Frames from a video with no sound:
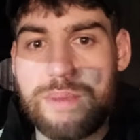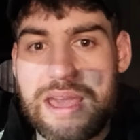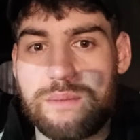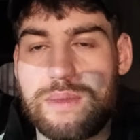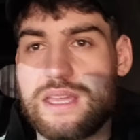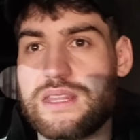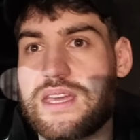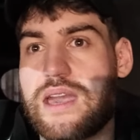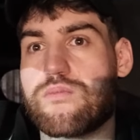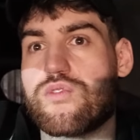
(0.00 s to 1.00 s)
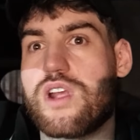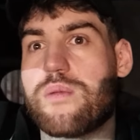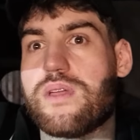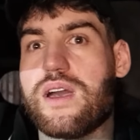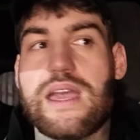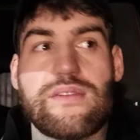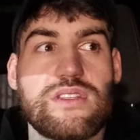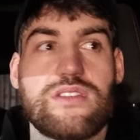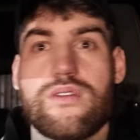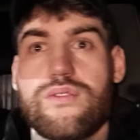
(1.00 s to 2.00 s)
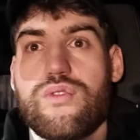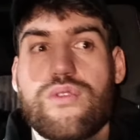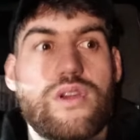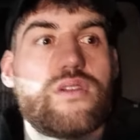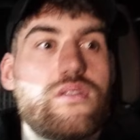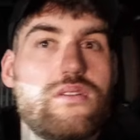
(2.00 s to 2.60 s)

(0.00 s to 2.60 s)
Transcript: bad at picking the camera up that I have to do it for her.